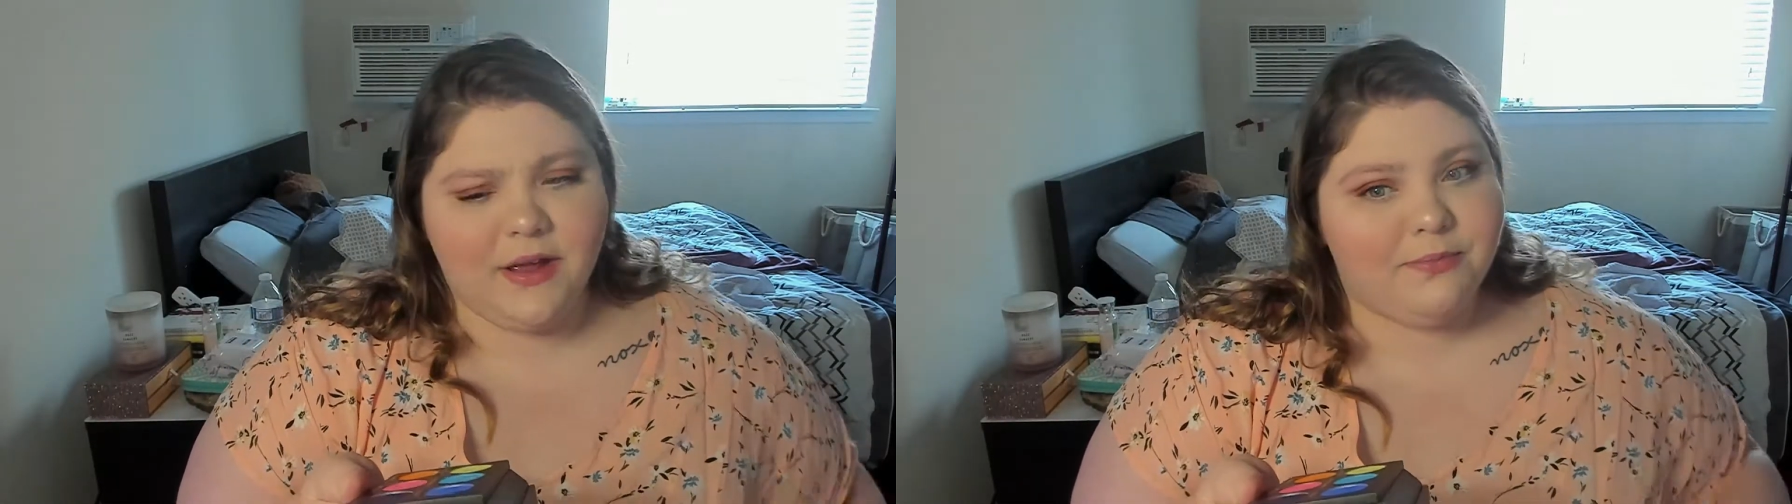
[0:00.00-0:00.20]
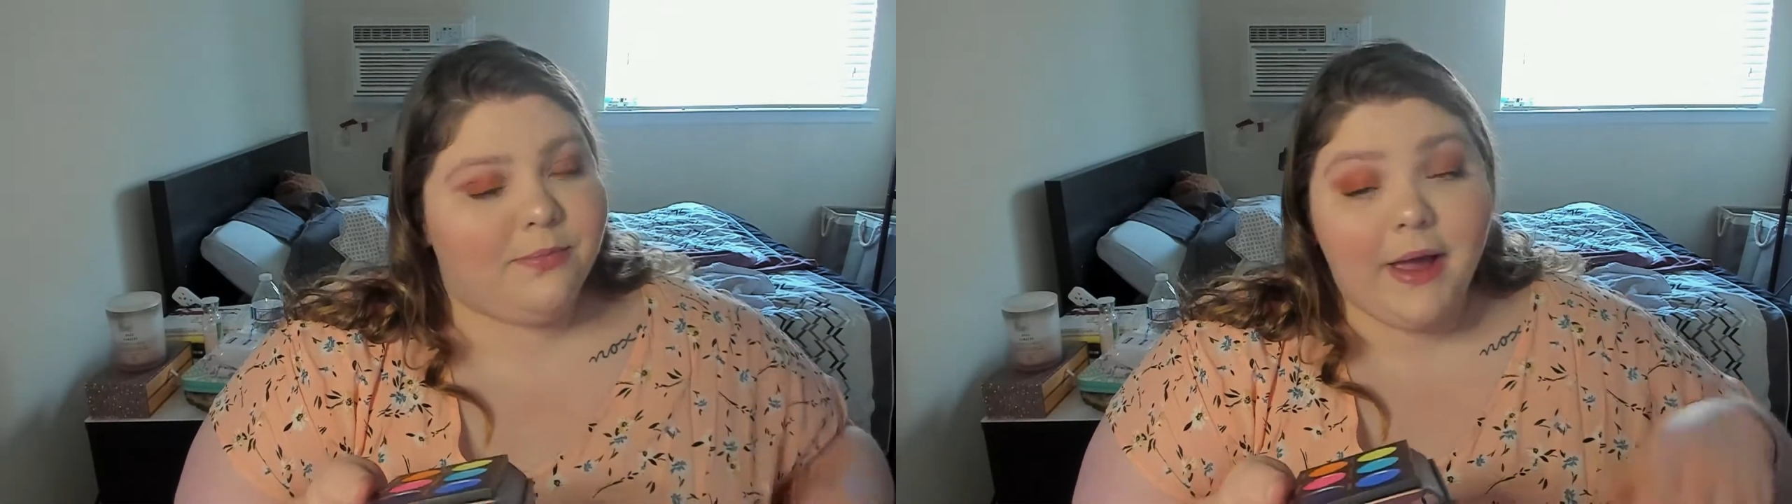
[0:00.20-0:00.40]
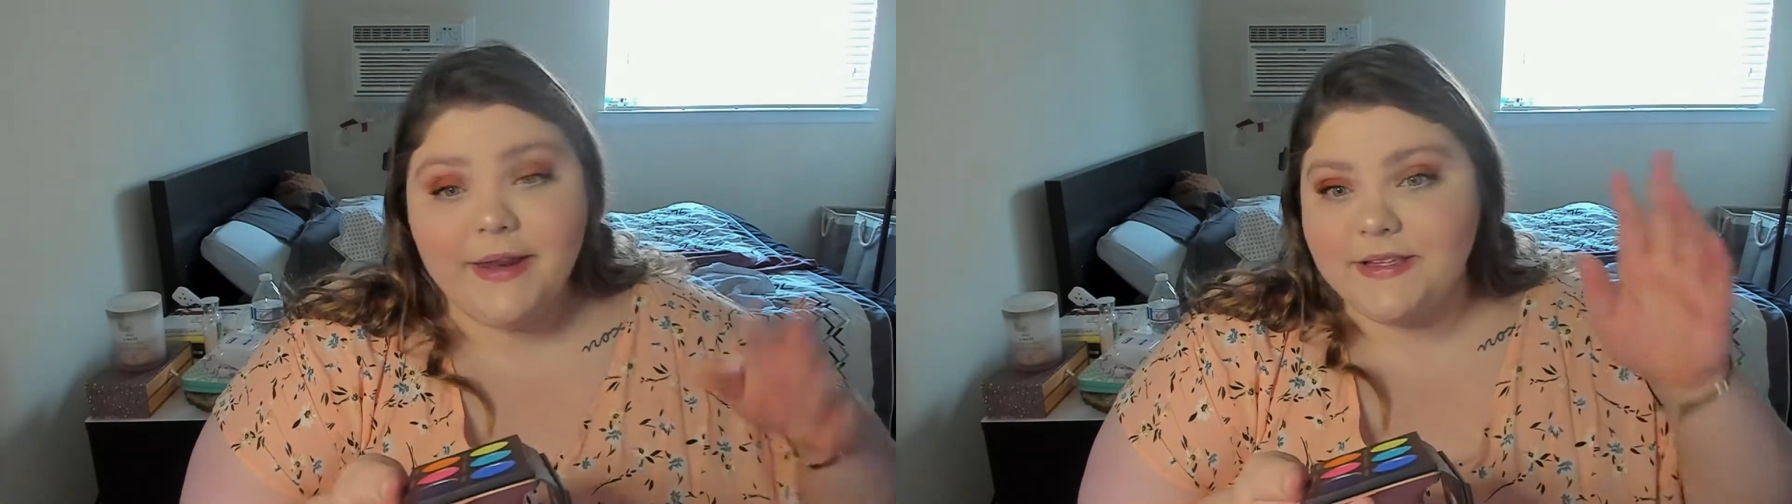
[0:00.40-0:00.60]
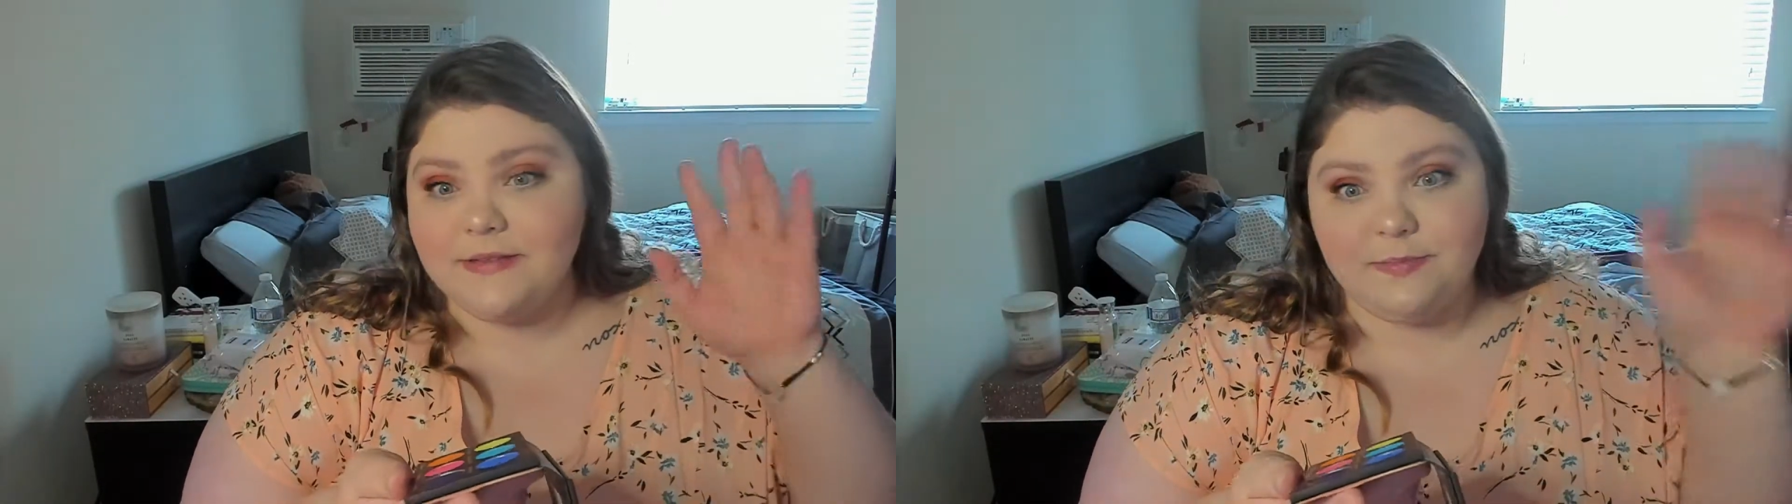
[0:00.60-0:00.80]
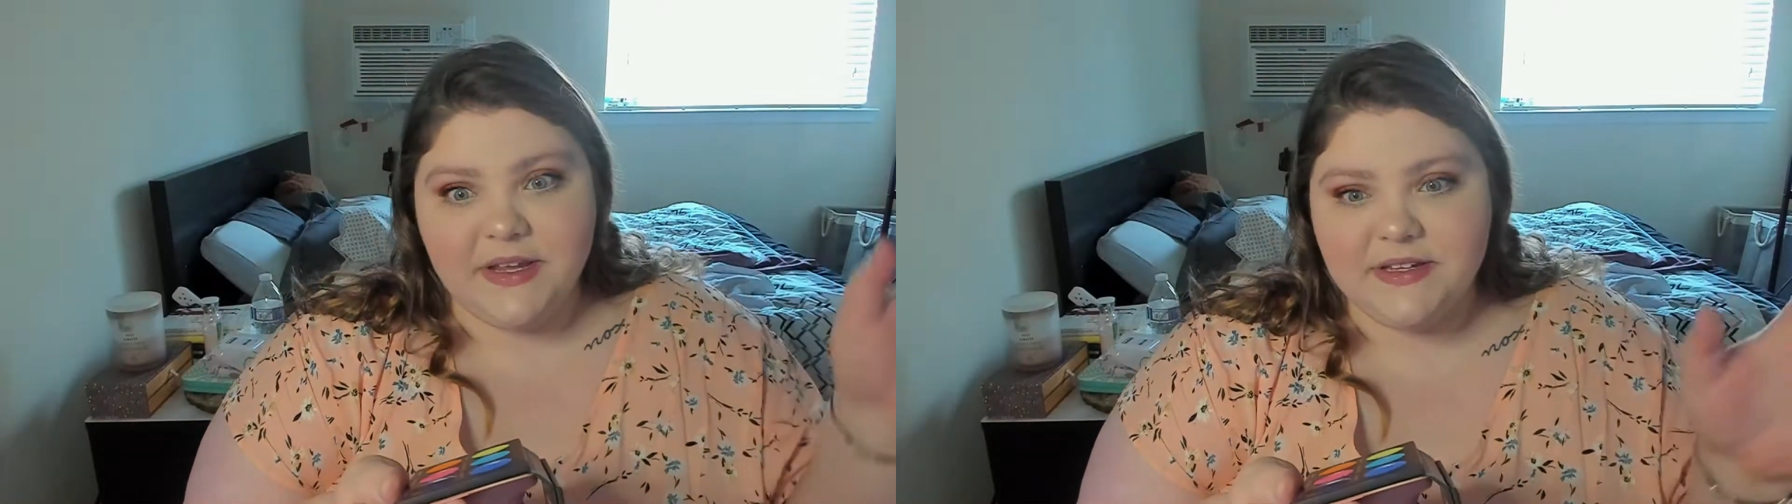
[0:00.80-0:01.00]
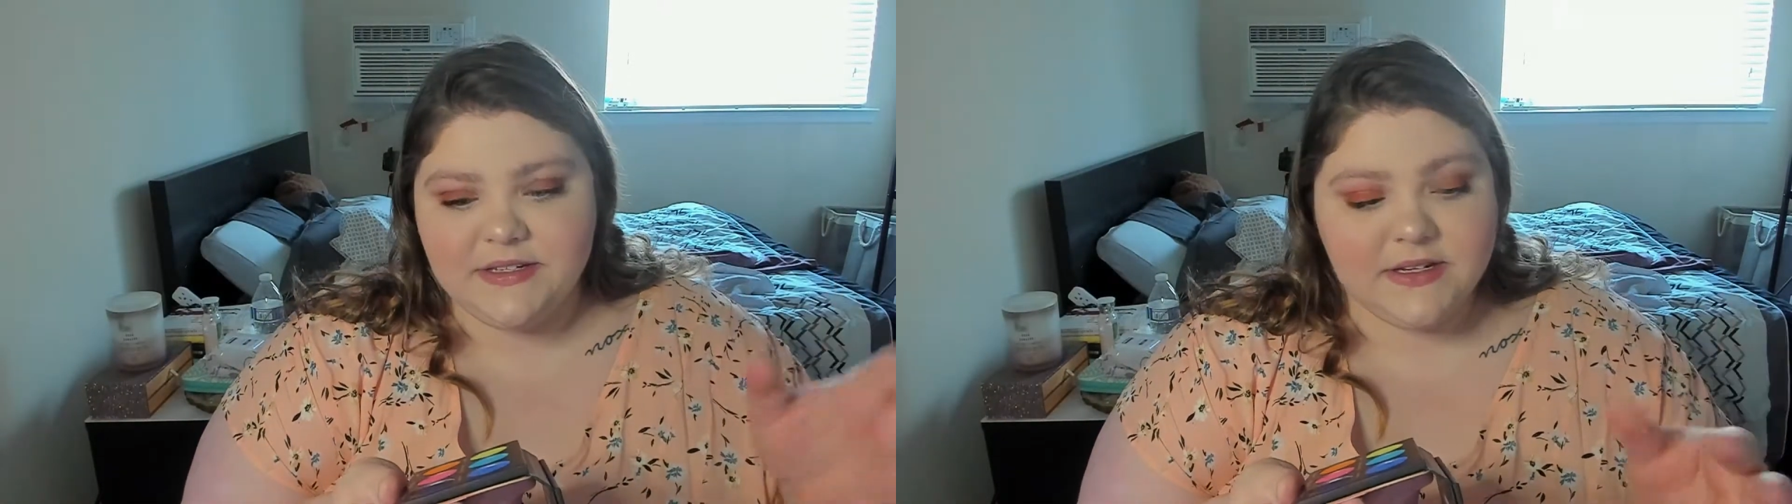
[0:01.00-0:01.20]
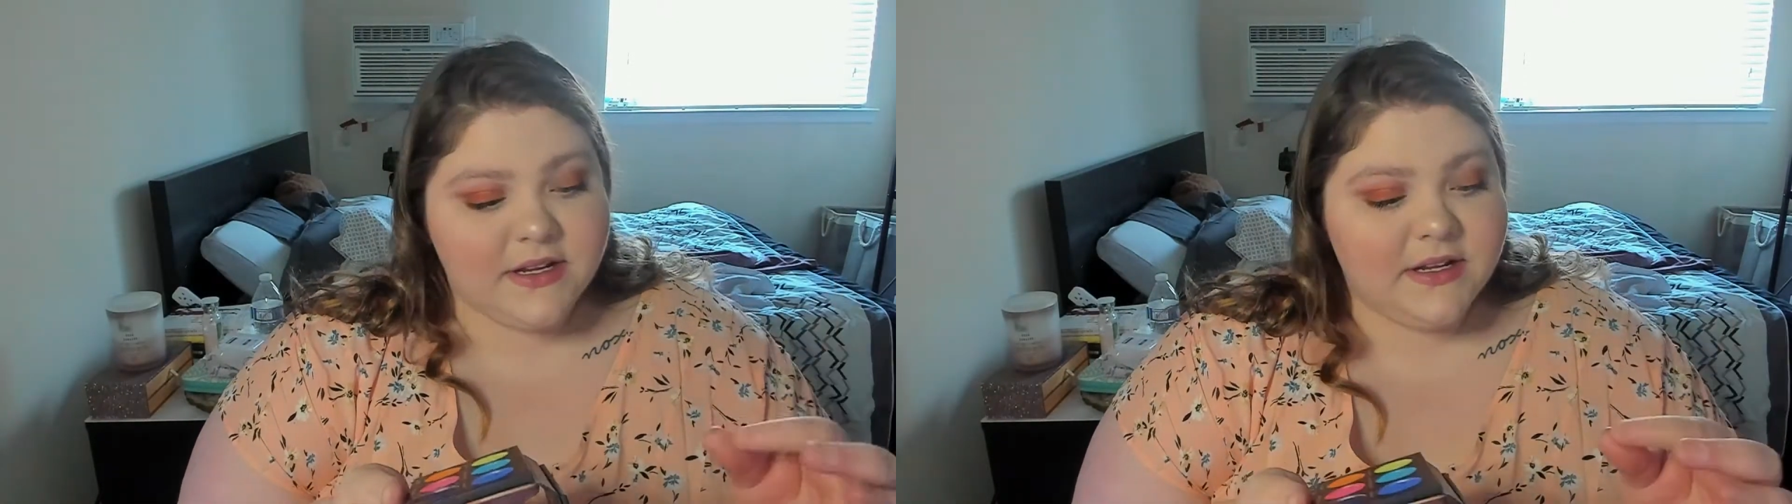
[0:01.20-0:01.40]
Mine is beaten